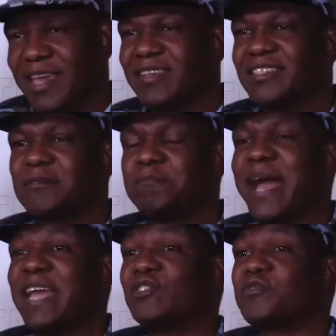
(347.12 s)
In
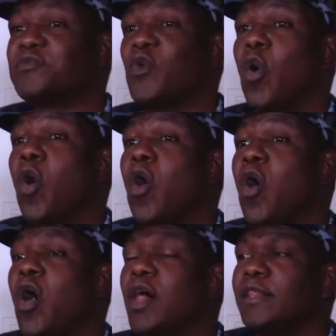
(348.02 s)
spite of
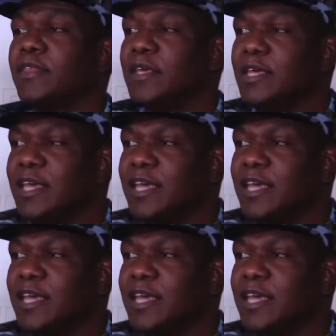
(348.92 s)
all the